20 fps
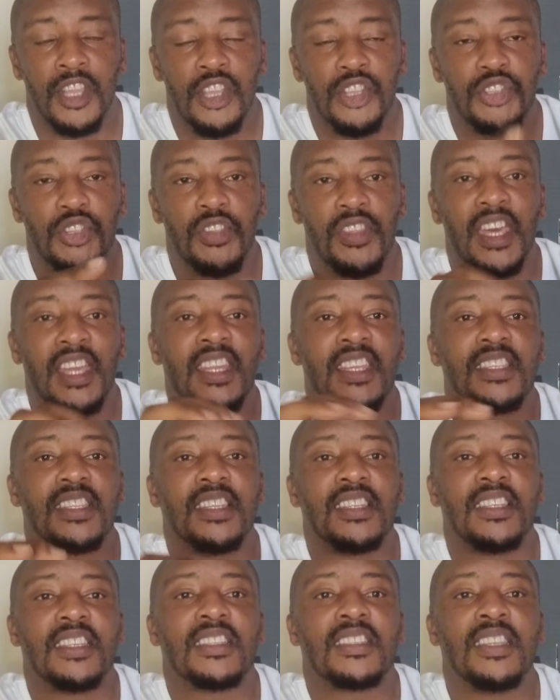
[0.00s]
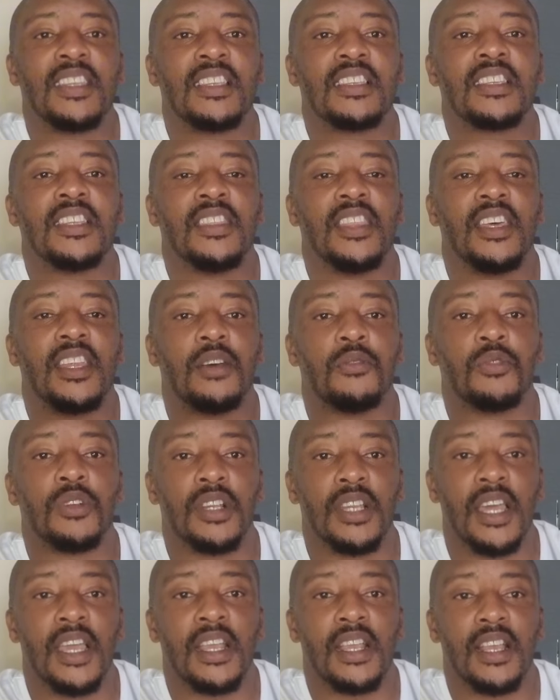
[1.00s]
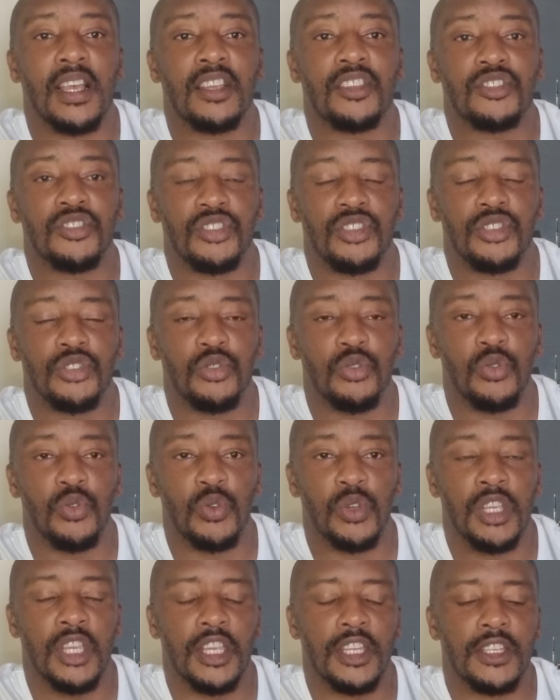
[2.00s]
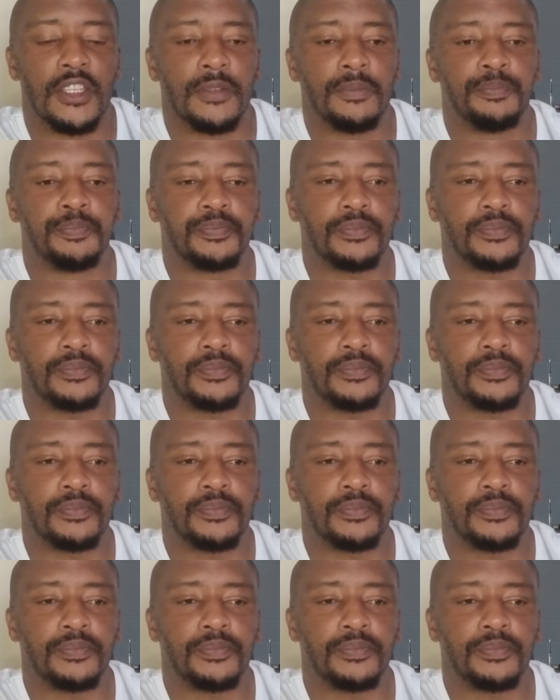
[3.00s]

So, that is the distinction that I would like us to look at.